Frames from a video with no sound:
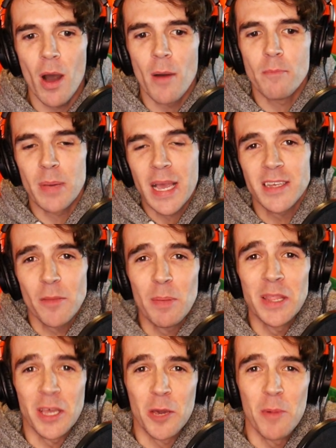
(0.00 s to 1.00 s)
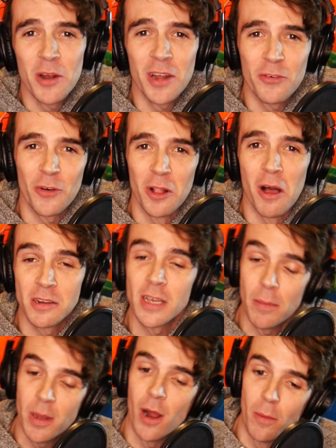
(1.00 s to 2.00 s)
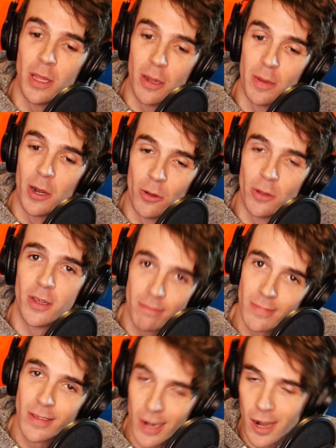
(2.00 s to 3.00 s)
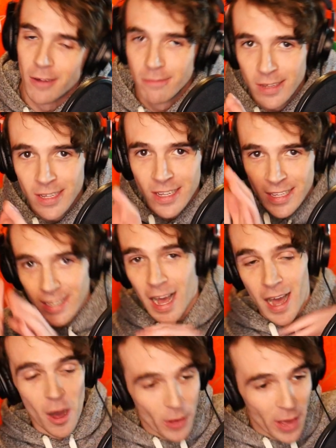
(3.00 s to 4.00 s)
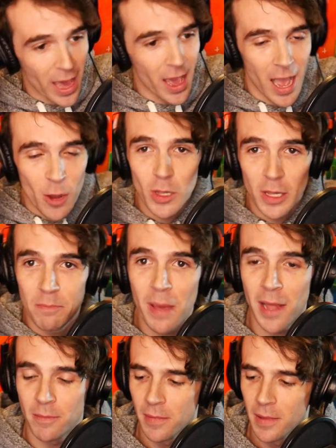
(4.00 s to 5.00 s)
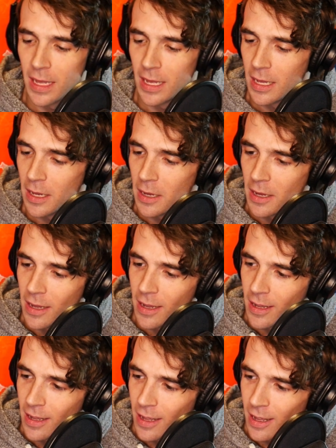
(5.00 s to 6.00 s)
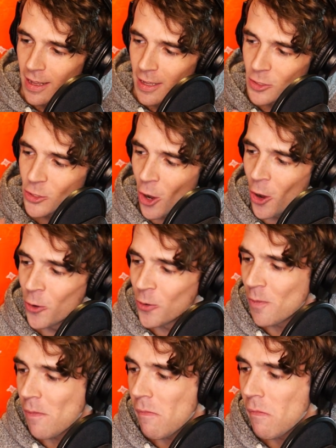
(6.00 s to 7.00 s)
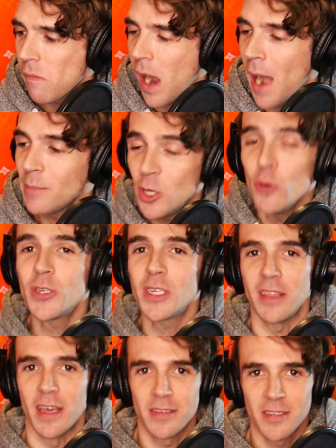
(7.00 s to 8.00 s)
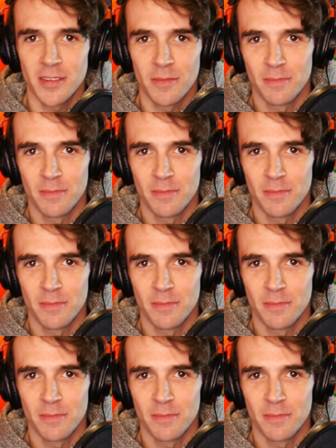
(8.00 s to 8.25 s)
because I've been in the community for a long time, I'm a little bit older, okay, I will admit. So, I'm used to this.